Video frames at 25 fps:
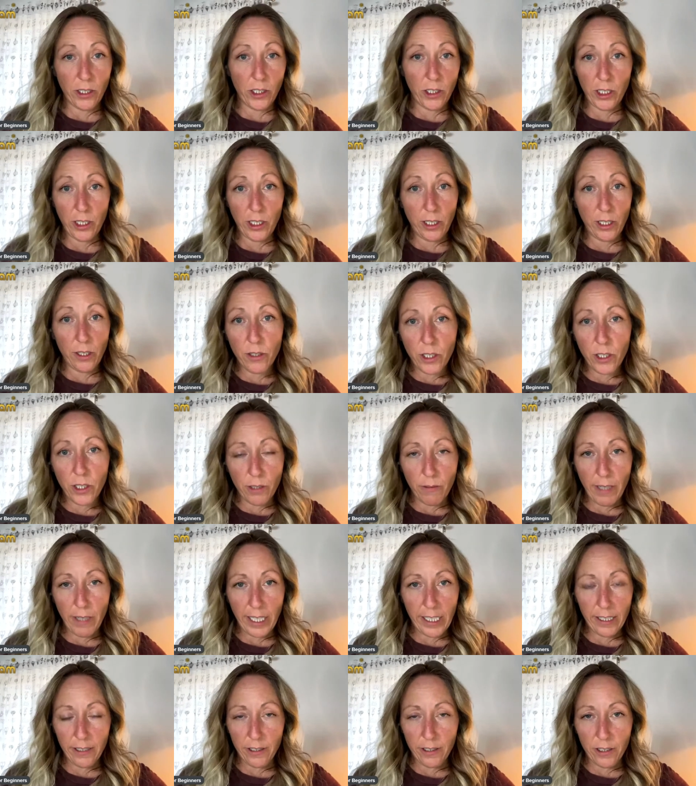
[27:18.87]
So you just use
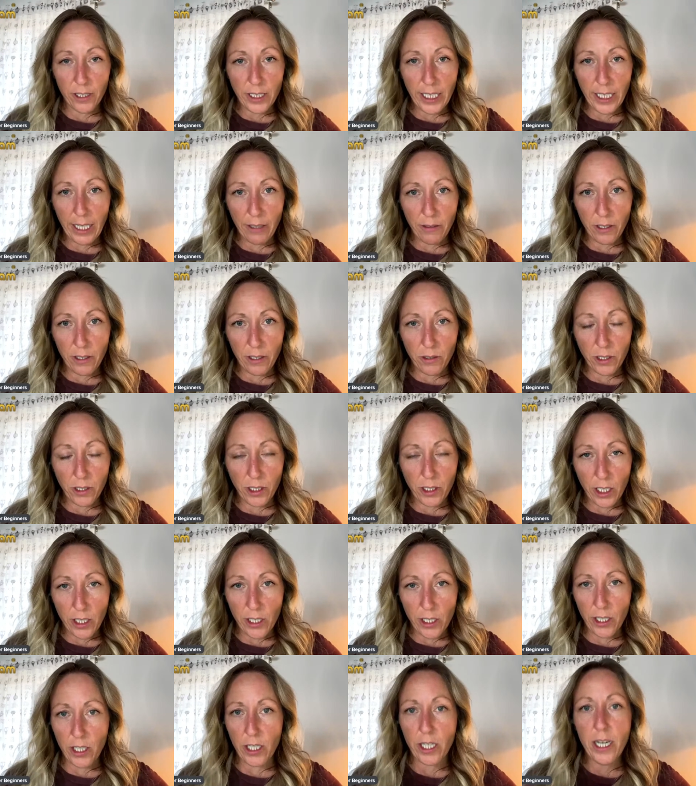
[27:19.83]
your regular sourdough
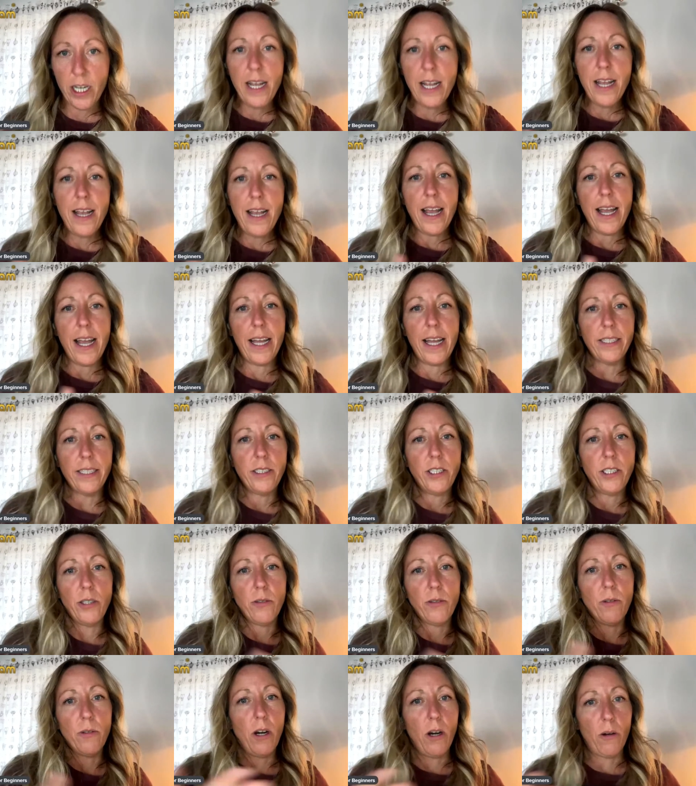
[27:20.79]
starter
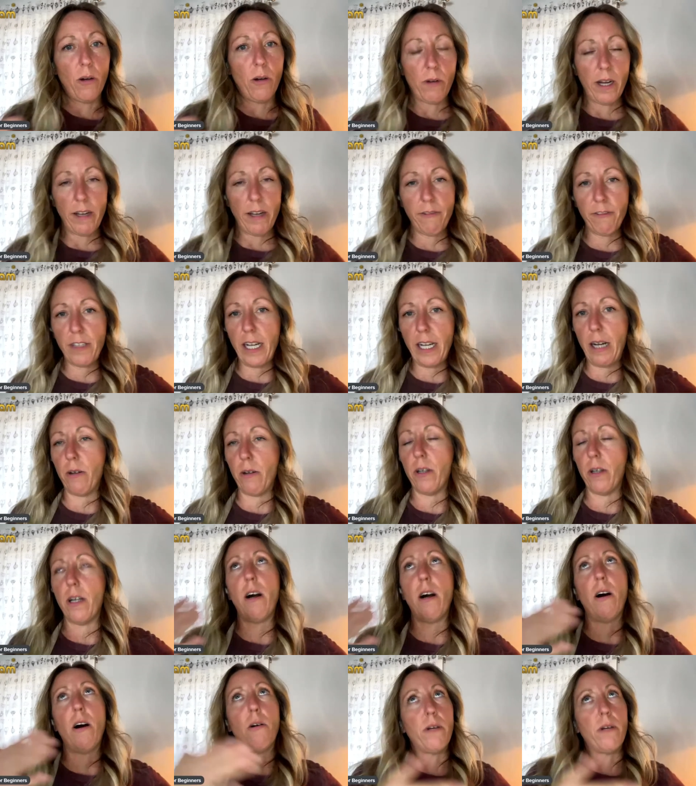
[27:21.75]
and do all rye
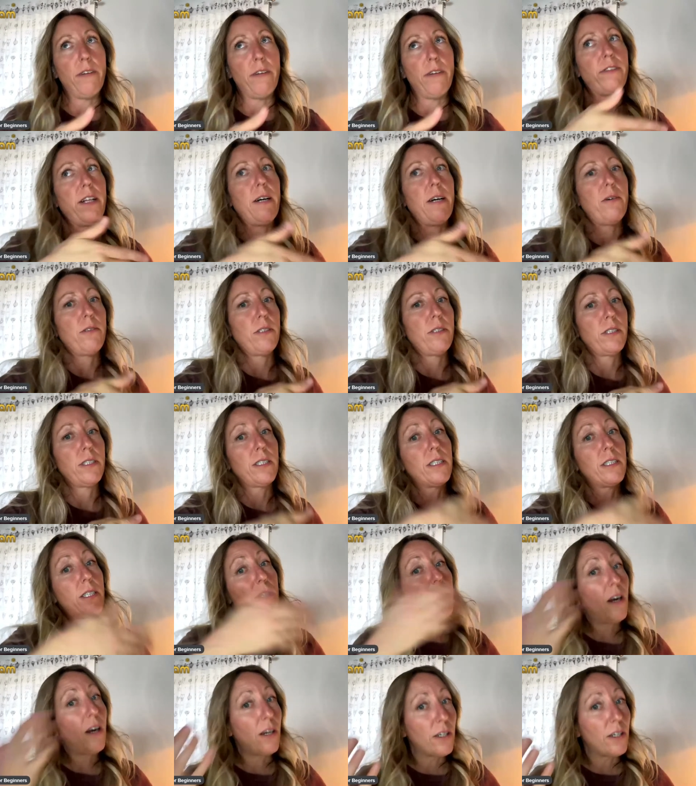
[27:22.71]
flour. All rye flour is
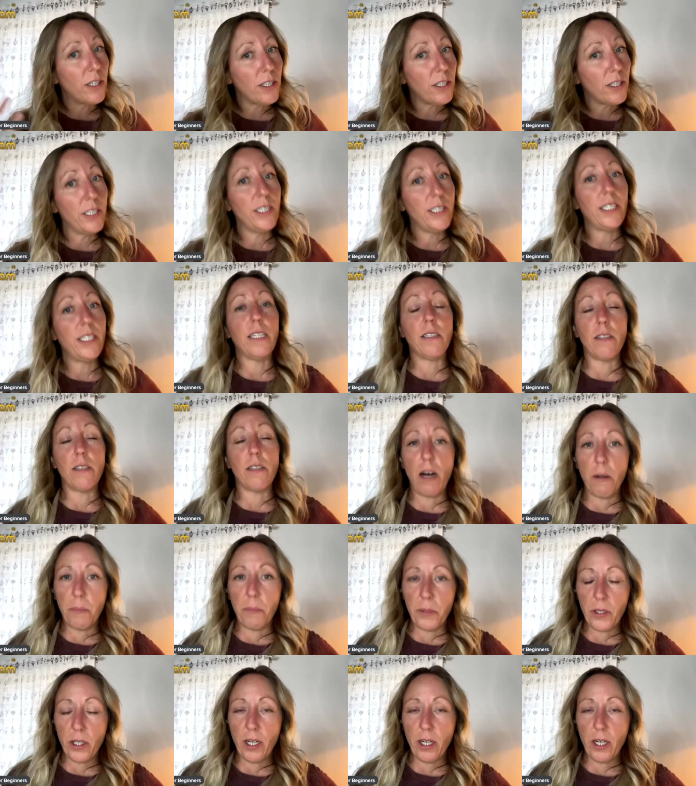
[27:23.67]
a little harder. You need a
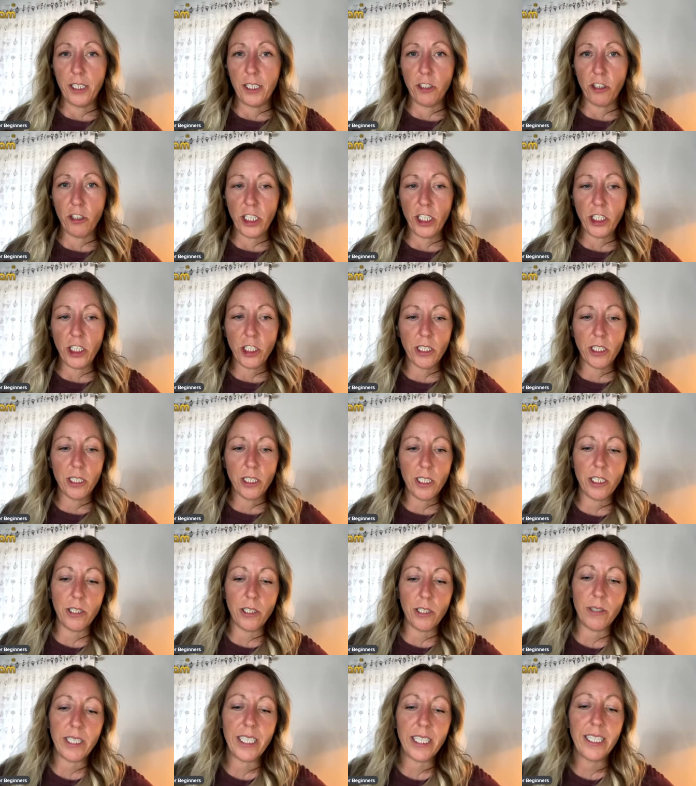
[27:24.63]
lot more hydration
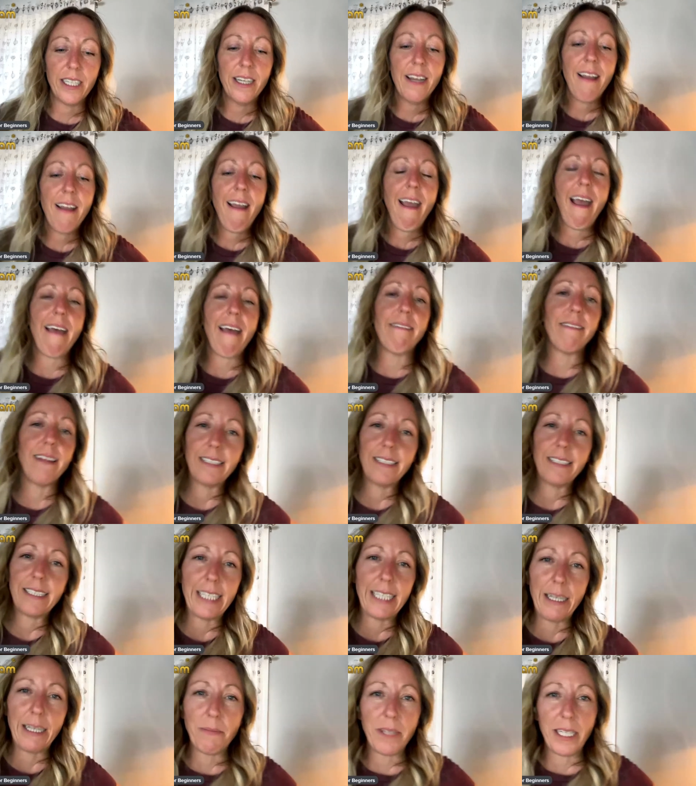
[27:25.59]
to do it. And
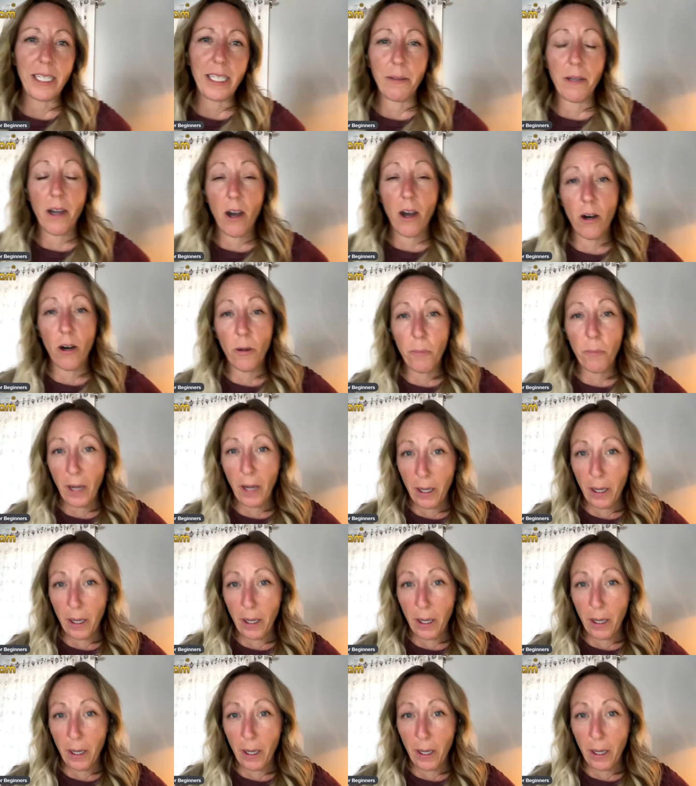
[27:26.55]
then same thing, all
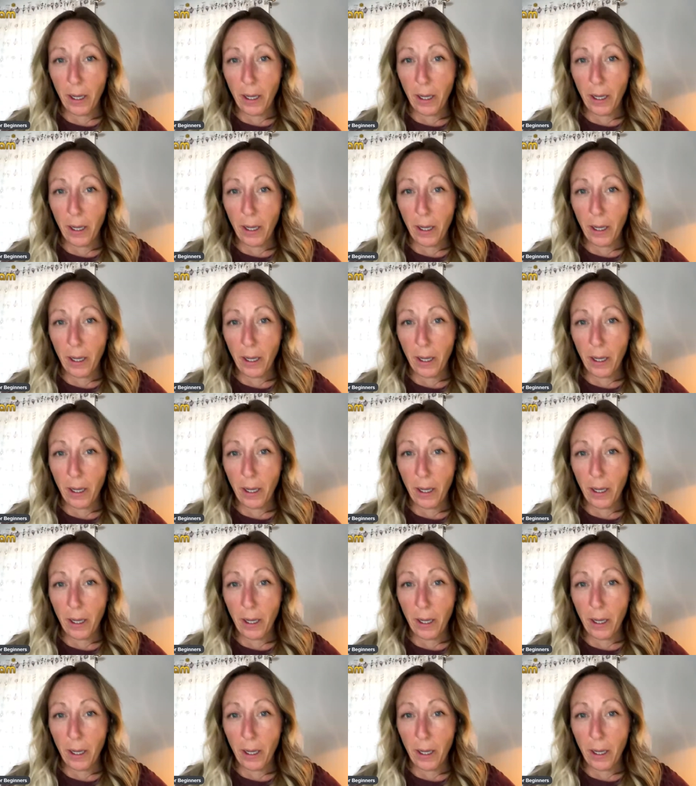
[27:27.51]
pumpernickel is.